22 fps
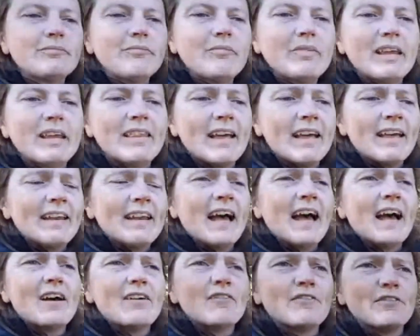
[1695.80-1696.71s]
then
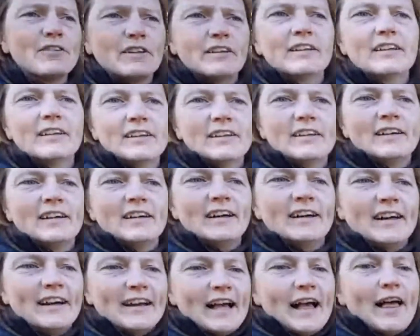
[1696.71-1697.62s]
have
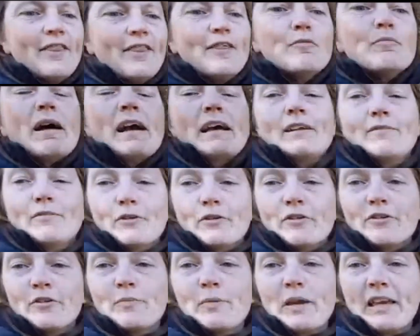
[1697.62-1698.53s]
a healthy biodiverse
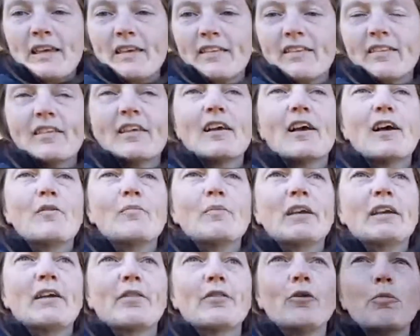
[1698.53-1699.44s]
space
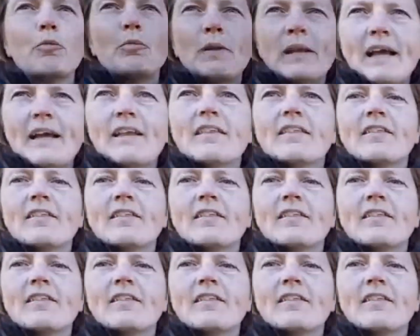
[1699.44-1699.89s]
because those plants